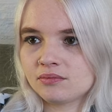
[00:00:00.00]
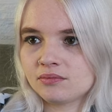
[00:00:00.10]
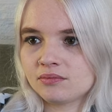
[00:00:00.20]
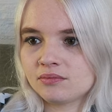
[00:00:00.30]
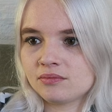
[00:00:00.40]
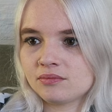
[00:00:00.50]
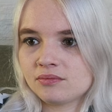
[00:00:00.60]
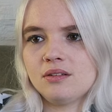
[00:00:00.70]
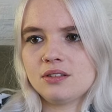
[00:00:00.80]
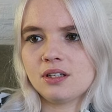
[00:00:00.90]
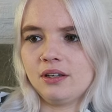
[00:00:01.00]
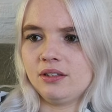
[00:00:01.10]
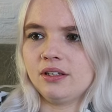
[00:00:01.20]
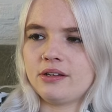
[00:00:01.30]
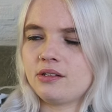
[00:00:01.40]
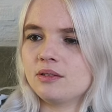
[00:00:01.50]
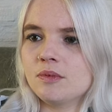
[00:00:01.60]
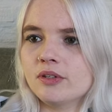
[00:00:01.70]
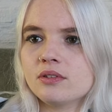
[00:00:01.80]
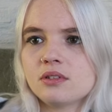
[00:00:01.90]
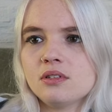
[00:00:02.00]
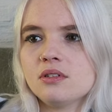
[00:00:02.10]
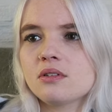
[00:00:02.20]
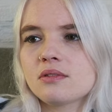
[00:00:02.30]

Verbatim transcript: kitchen. Looks like a nice community.